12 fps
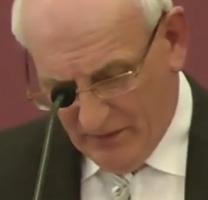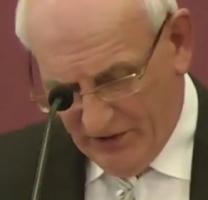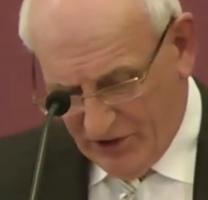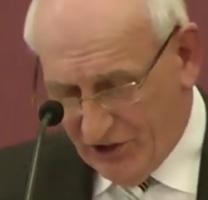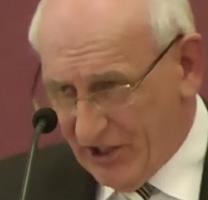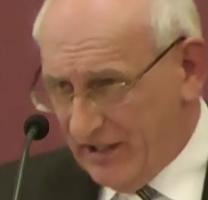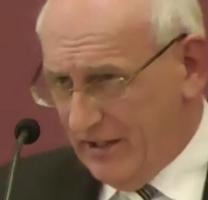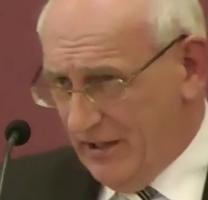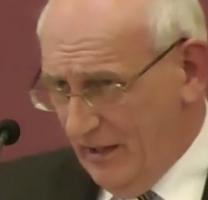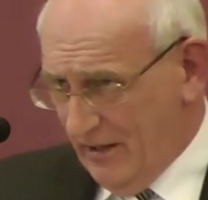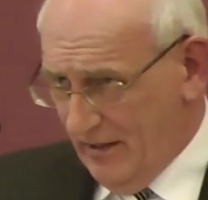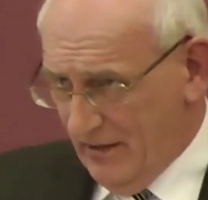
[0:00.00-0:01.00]
with the
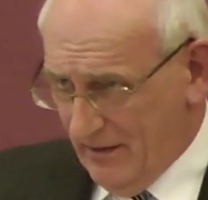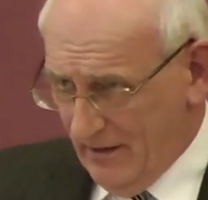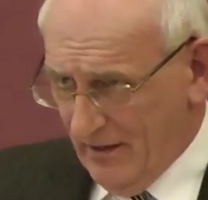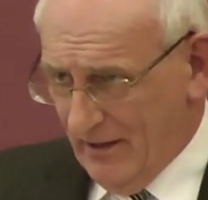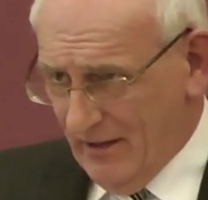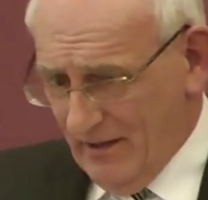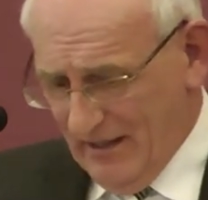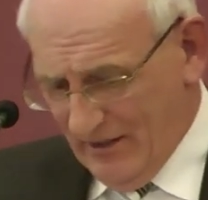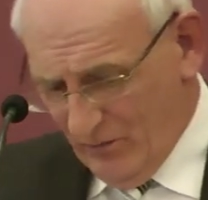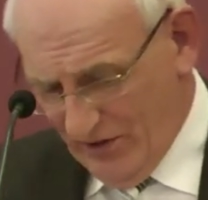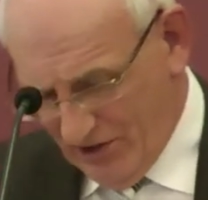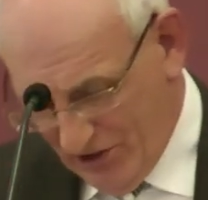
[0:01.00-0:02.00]
seed
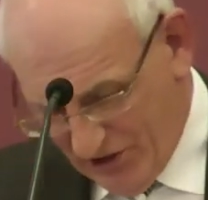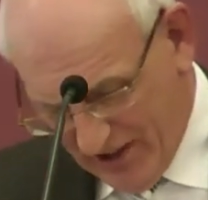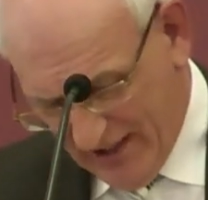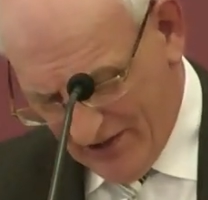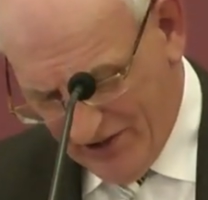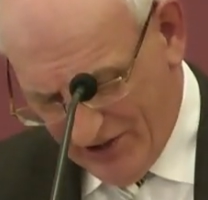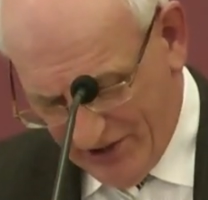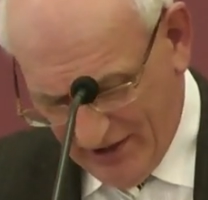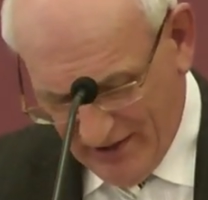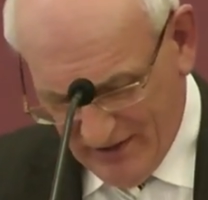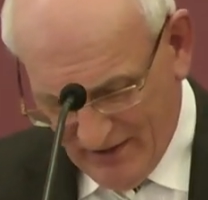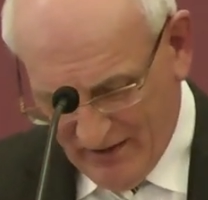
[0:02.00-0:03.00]
and with the
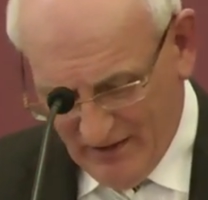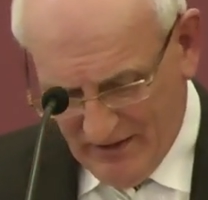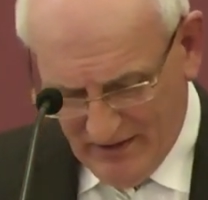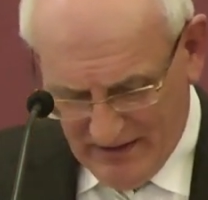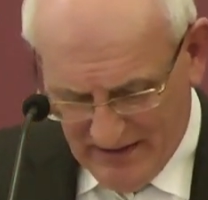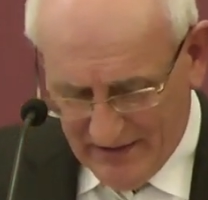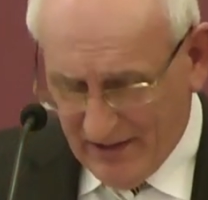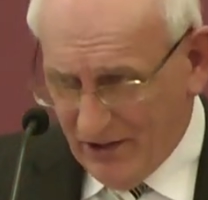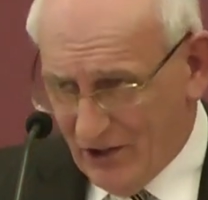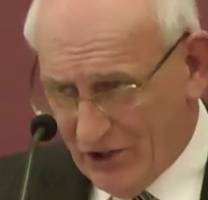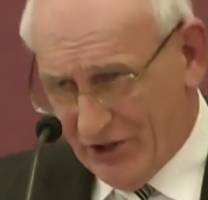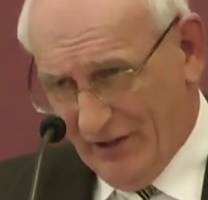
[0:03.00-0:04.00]
saints. and
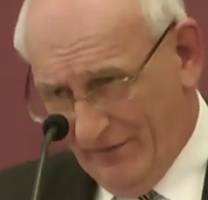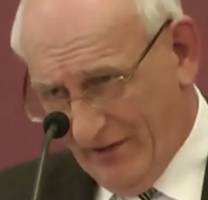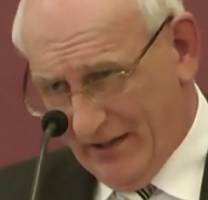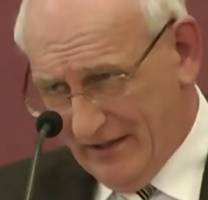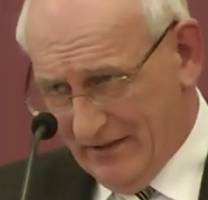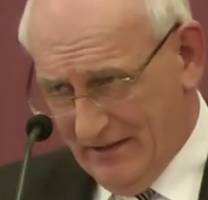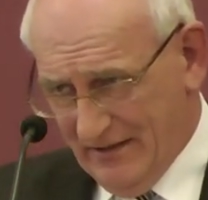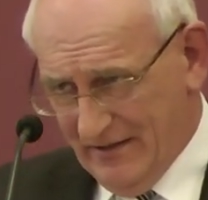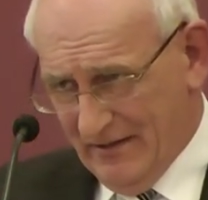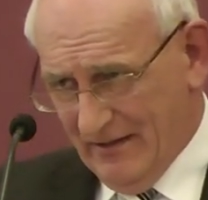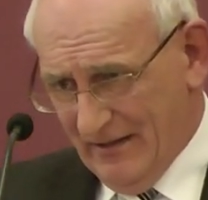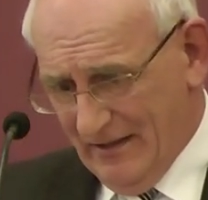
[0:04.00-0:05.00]
in the suffering,
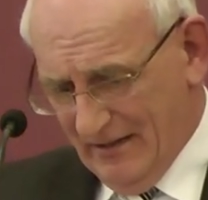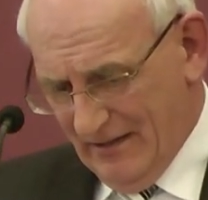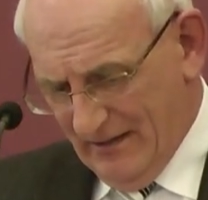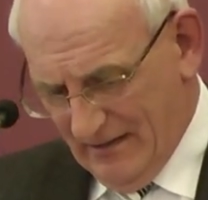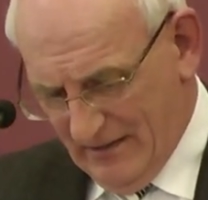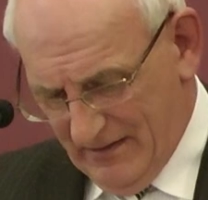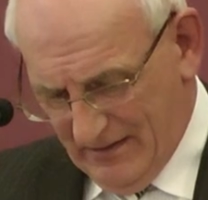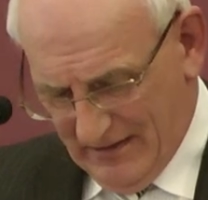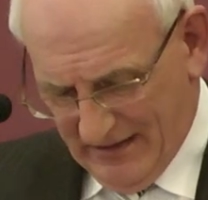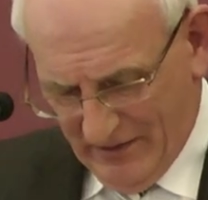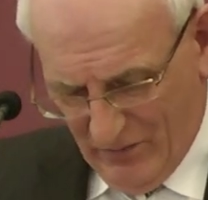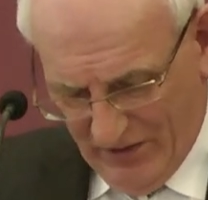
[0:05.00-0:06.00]

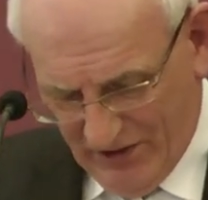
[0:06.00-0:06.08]
and